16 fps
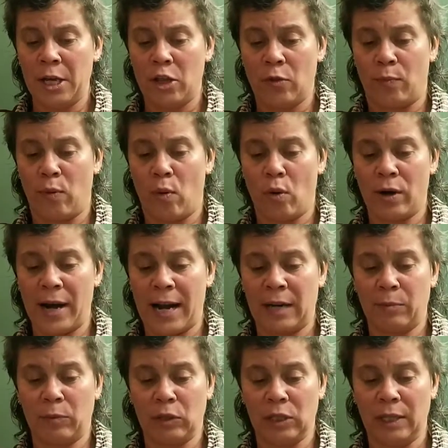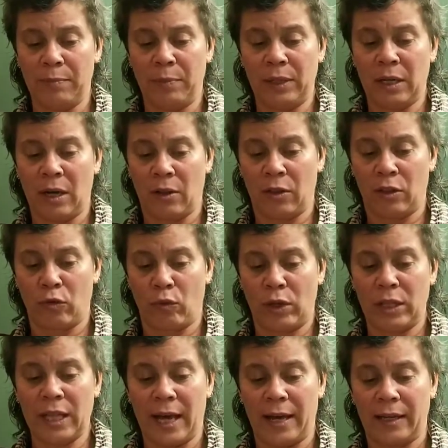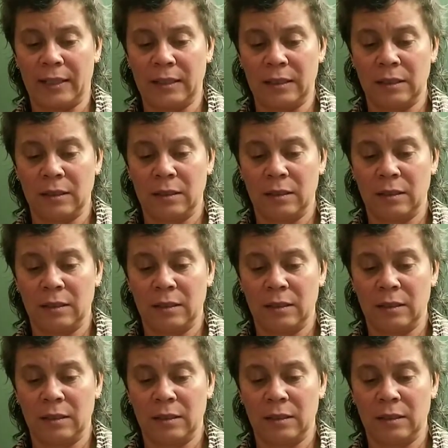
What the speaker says: the poor animal limping on 3 legs.